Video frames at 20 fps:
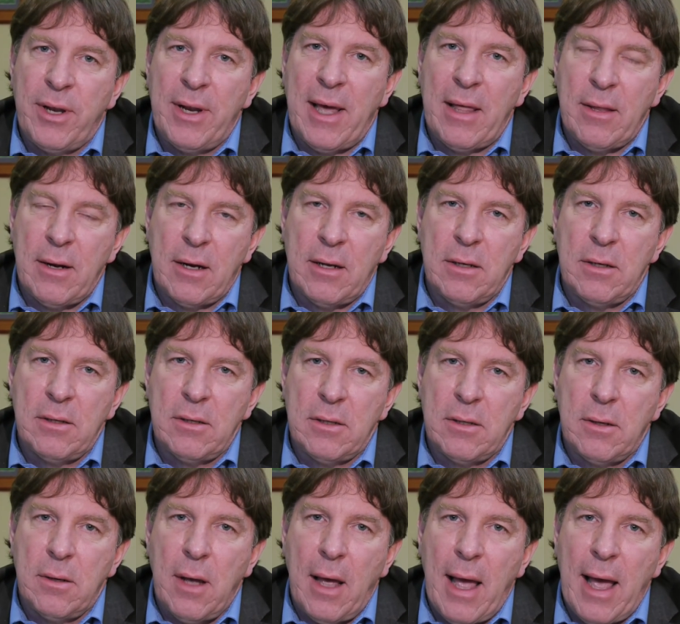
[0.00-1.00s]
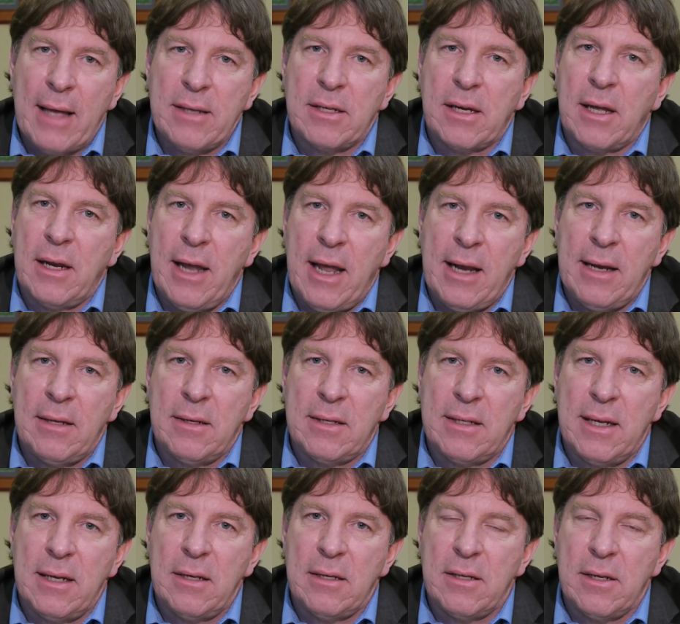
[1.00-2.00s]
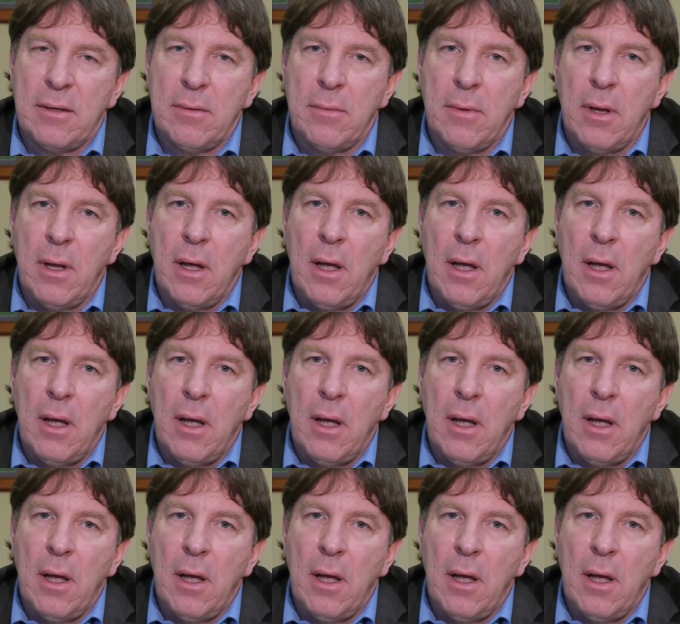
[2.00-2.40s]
Netherlands as a Canadian citizen,